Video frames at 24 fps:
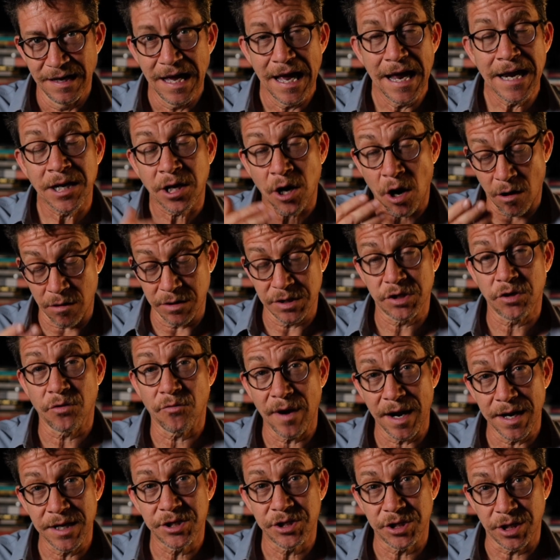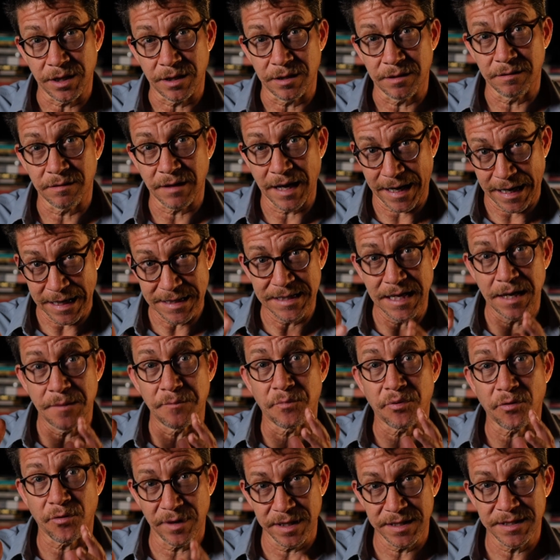incarceration, like I
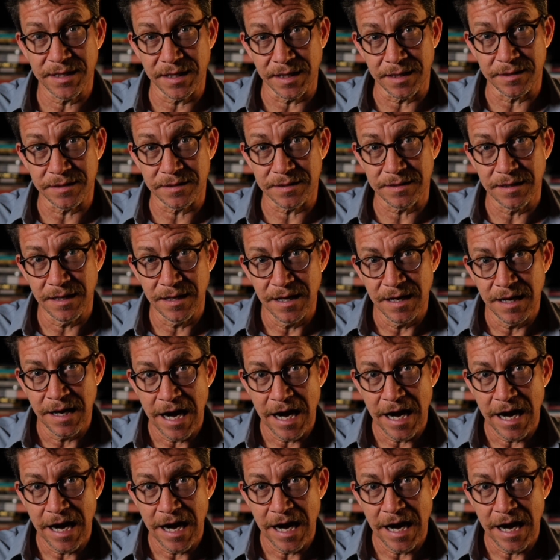said, prisons,